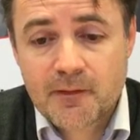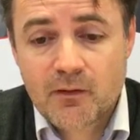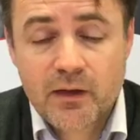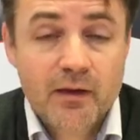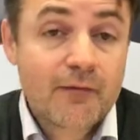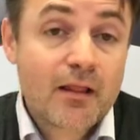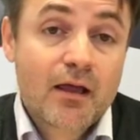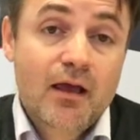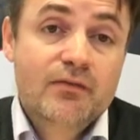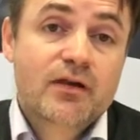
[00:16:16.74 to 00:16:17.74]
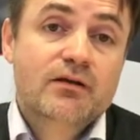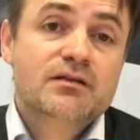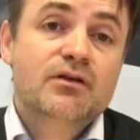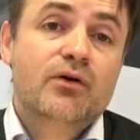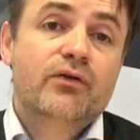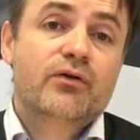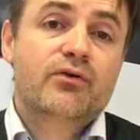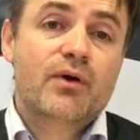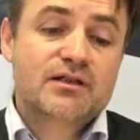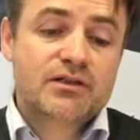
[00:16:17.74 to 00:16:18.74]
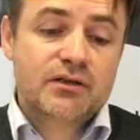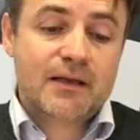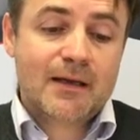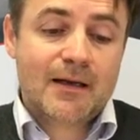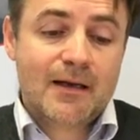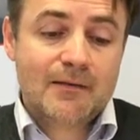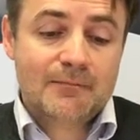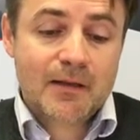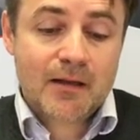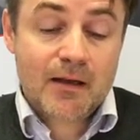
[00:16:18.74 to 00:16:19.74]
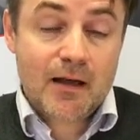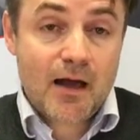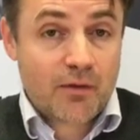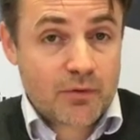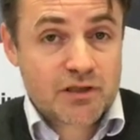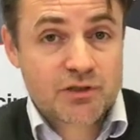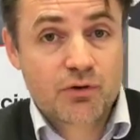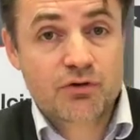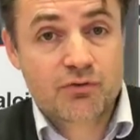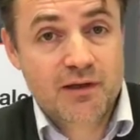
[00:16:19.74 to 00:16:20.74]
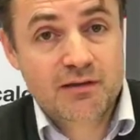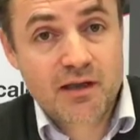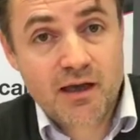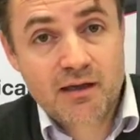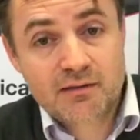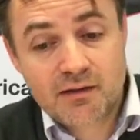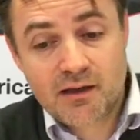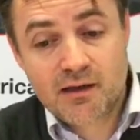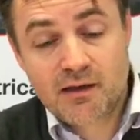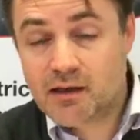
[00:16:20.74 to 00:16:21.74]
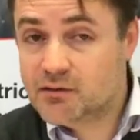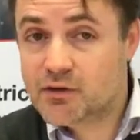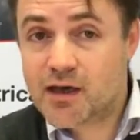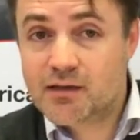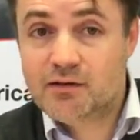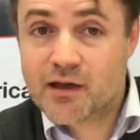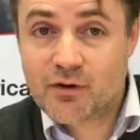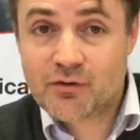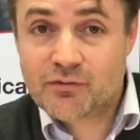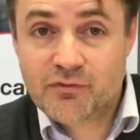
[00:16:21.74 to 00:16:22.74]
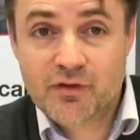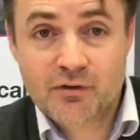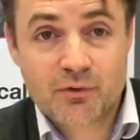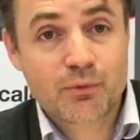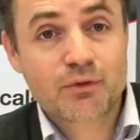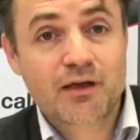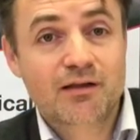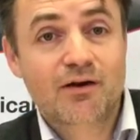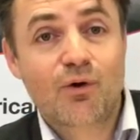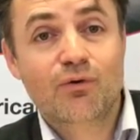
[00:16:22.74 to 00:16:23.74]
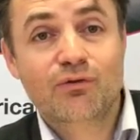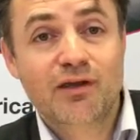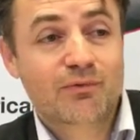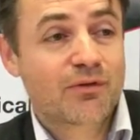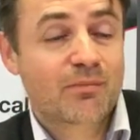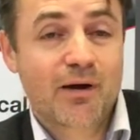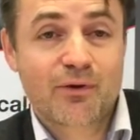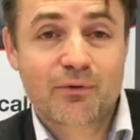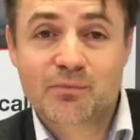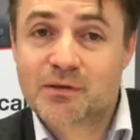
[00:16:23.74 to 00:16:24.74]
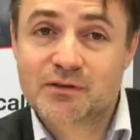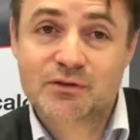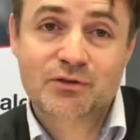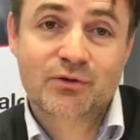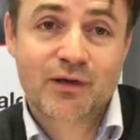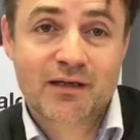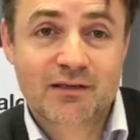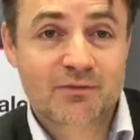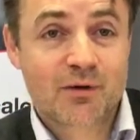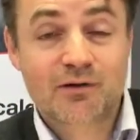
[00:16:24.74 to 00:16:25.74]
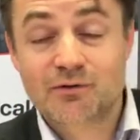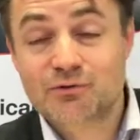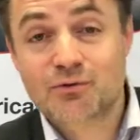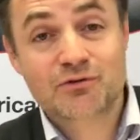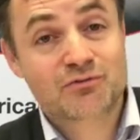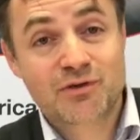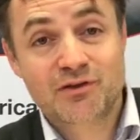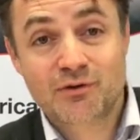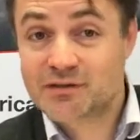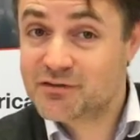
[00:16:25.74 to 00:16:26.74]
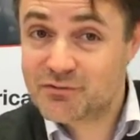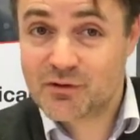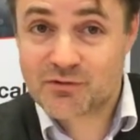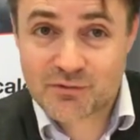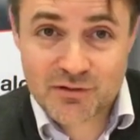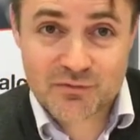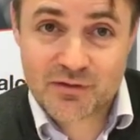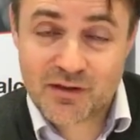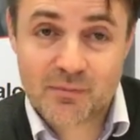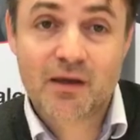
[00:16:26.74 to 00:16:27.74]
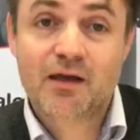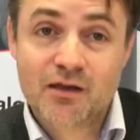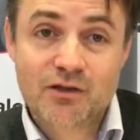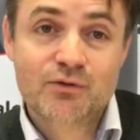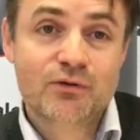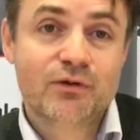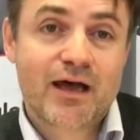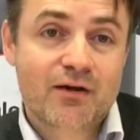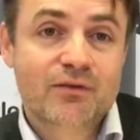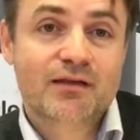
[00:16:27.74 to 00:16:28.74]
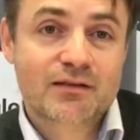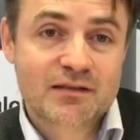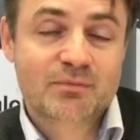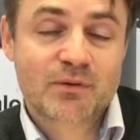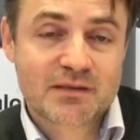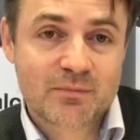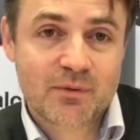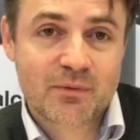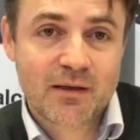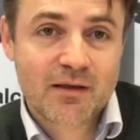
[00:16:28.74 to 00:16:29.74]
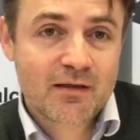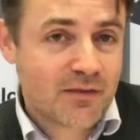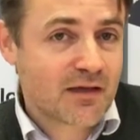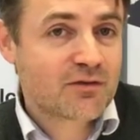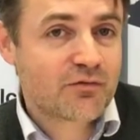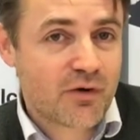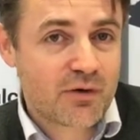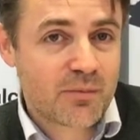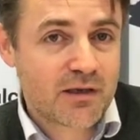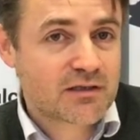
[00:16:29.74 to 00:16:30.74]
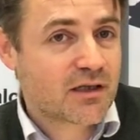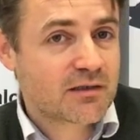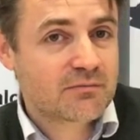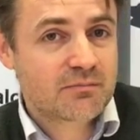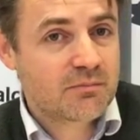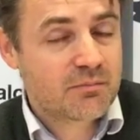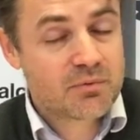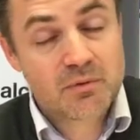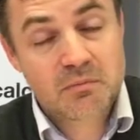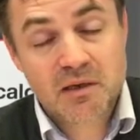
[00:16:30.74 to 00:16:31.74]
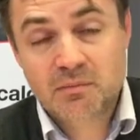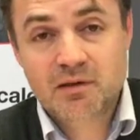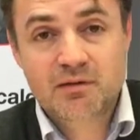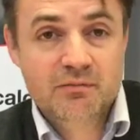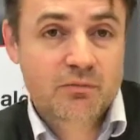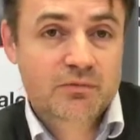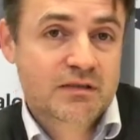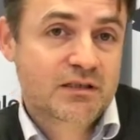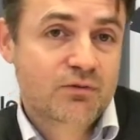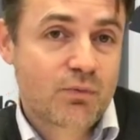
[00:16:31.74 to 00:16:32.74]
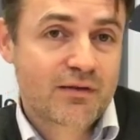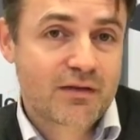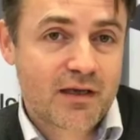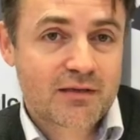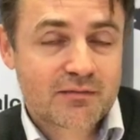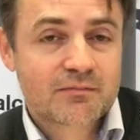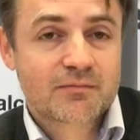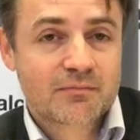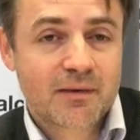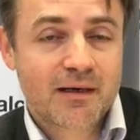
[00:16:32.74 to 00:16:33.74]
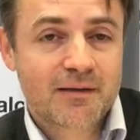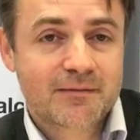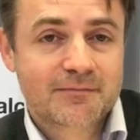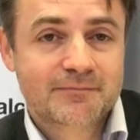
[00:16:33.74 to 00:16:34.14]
Okay, if there is no other question, I wish you a great day, and you can now fill your root canal all the day with a BioRoot, because you know that in 1 or 2 or 3 years, if you had to retreat them, you know now that it's possible. Thank you very much, and maybe see you one day. Bye.